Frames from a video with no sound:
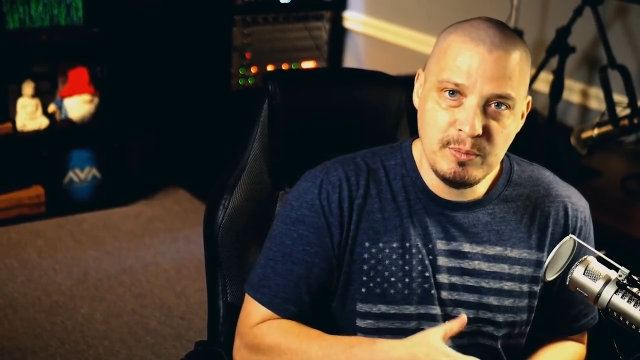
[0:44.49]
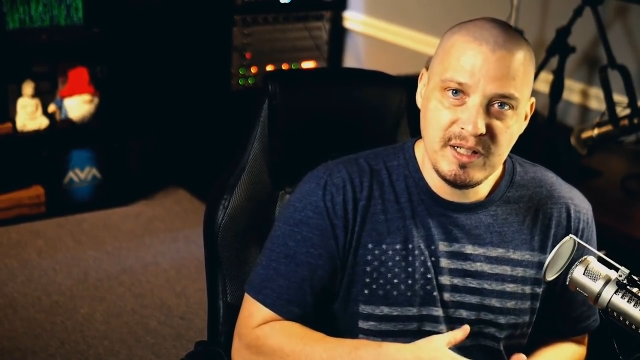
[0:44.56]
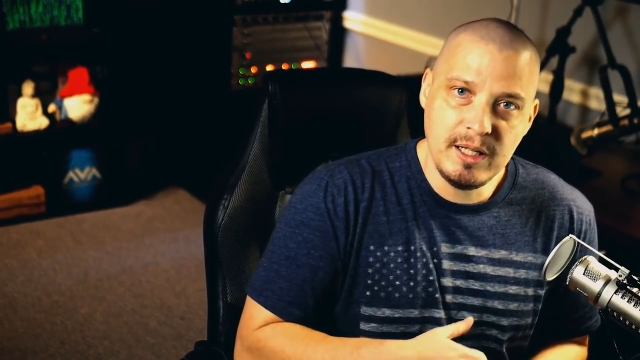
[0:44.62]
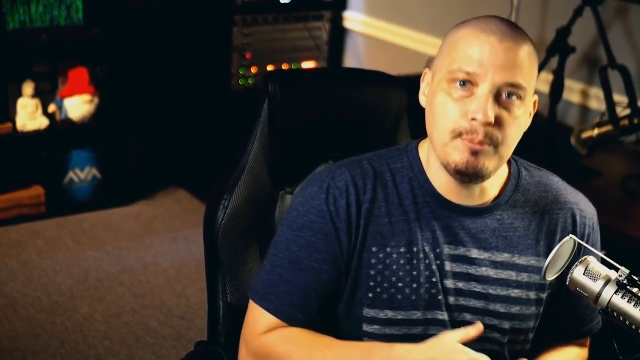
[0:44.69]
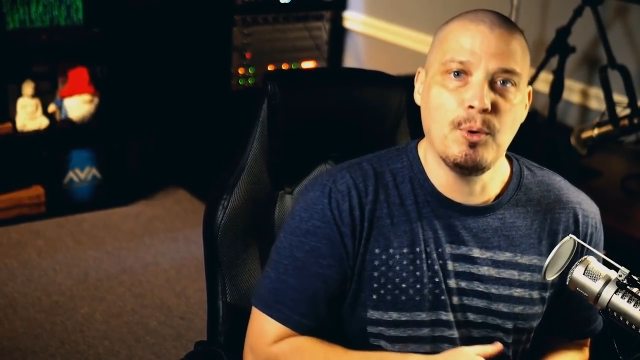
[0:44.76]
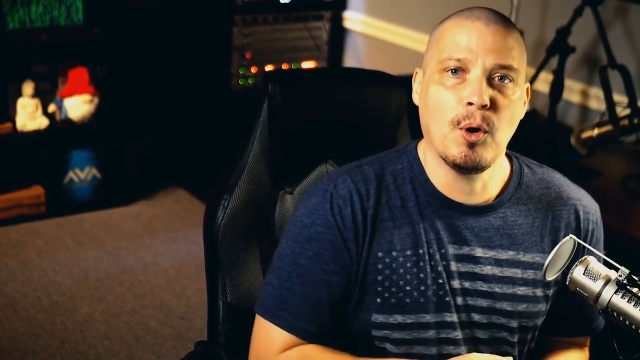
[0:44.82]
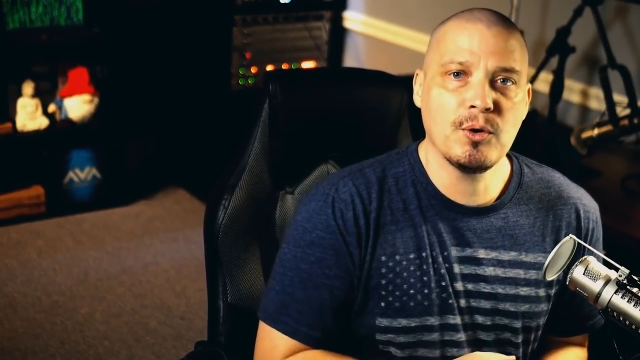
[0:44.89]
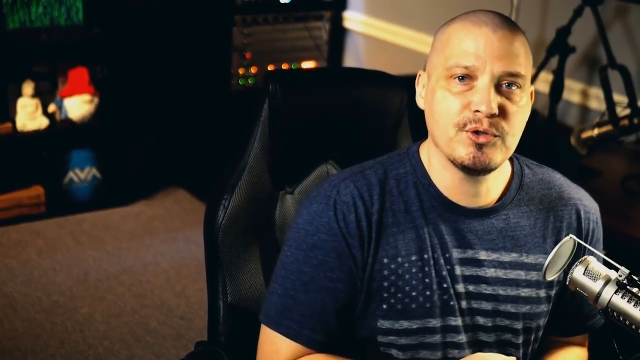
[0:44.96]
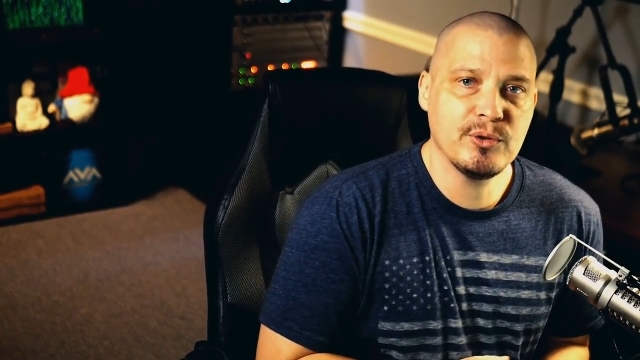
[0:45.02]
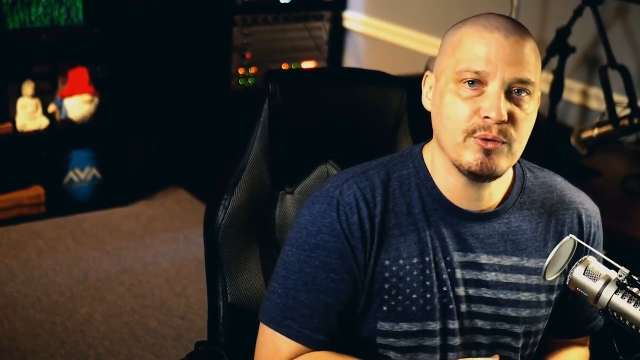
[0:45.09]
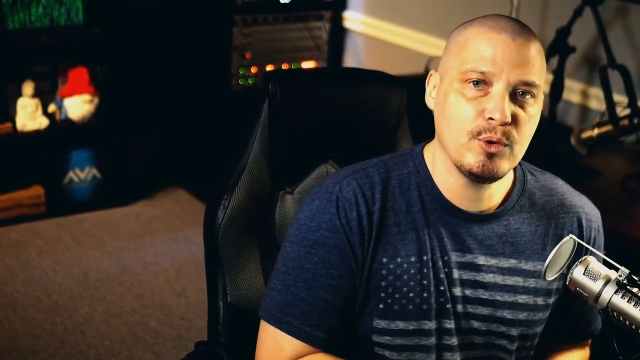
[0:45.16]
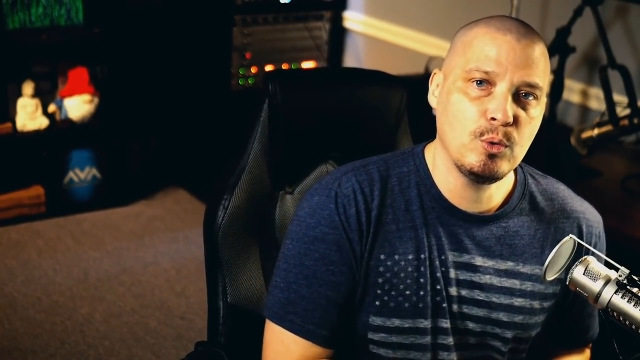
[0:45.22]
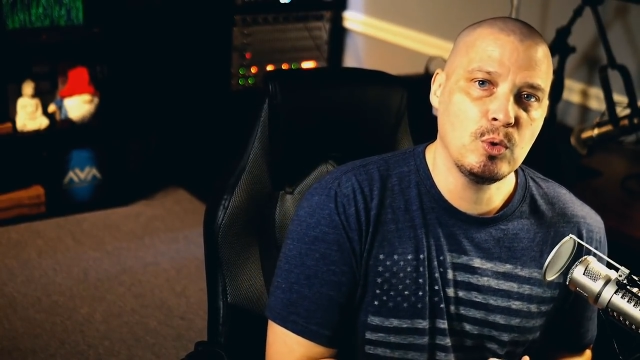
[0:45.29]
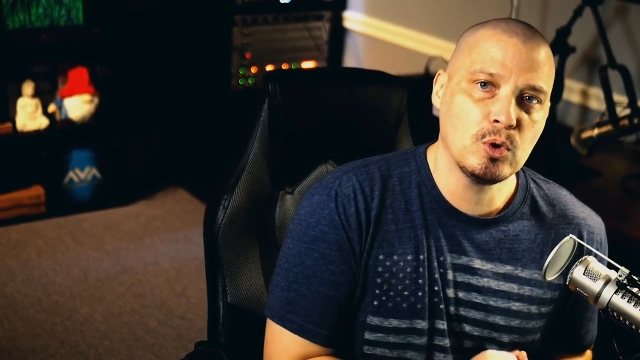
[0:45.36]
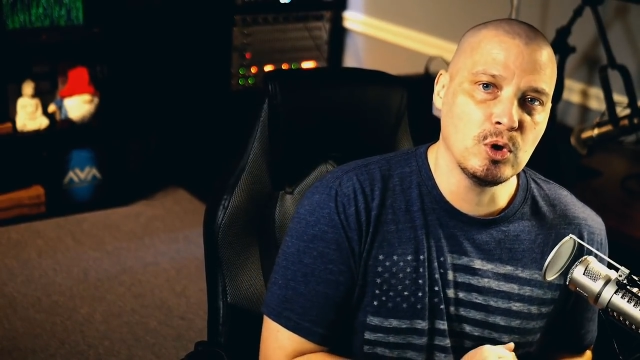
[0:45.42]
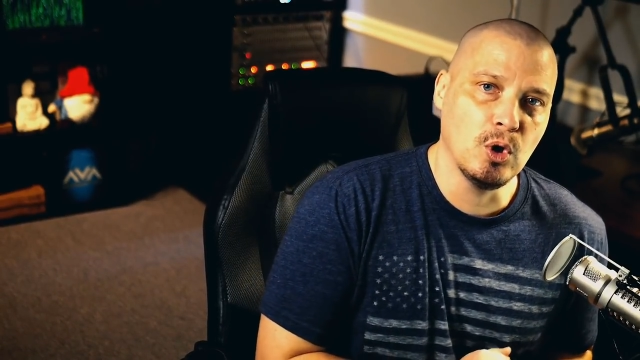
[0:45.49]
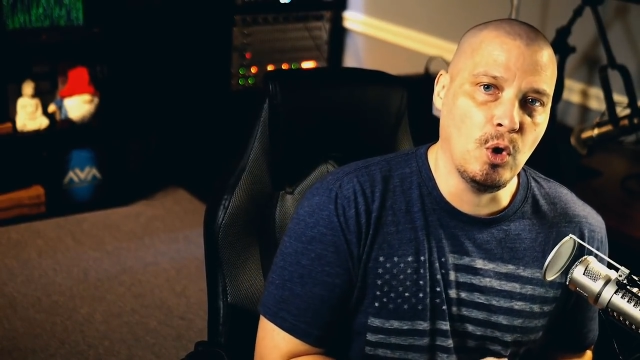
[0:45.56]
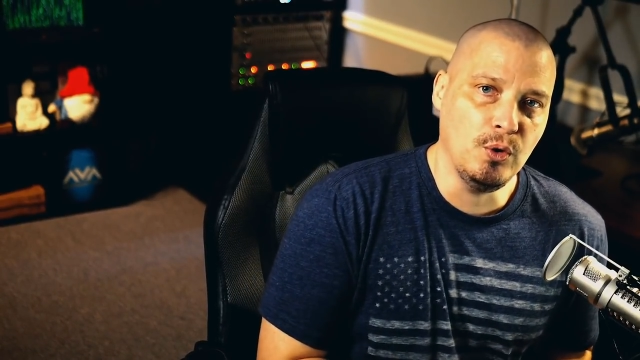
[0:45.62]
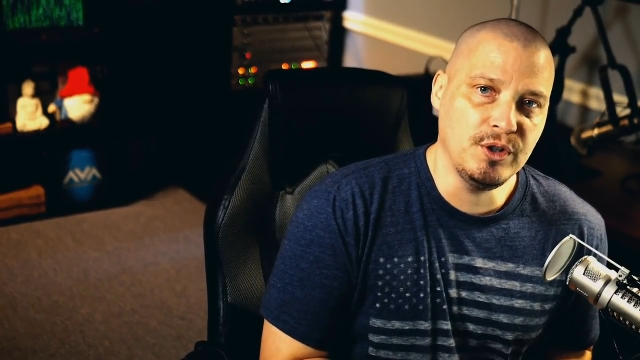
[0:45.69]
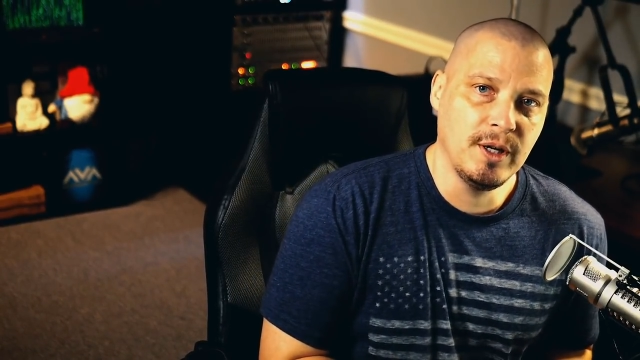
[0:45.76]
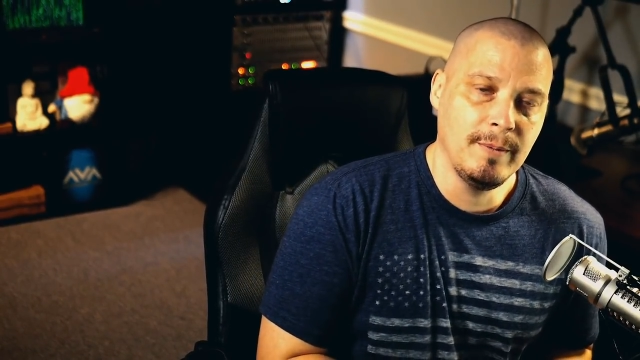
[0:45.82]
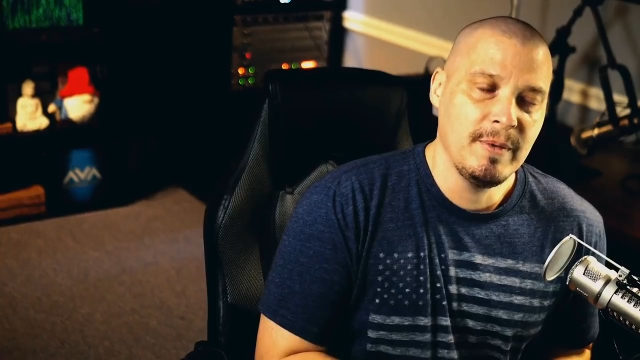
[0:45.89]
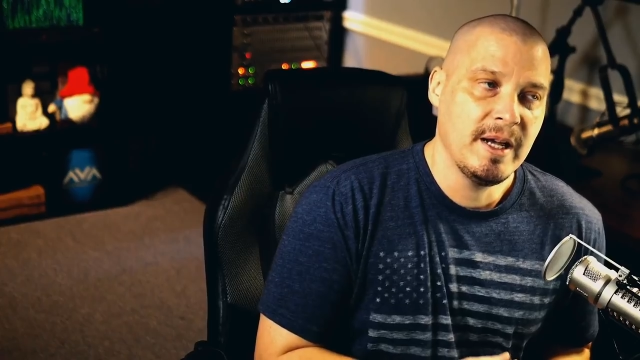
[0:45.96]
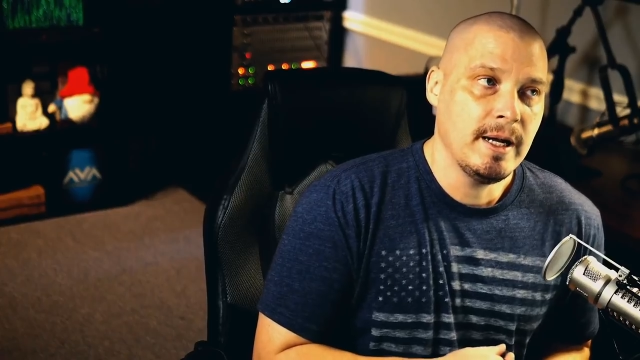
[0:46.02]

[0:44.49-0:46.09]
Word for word: many parts of the world,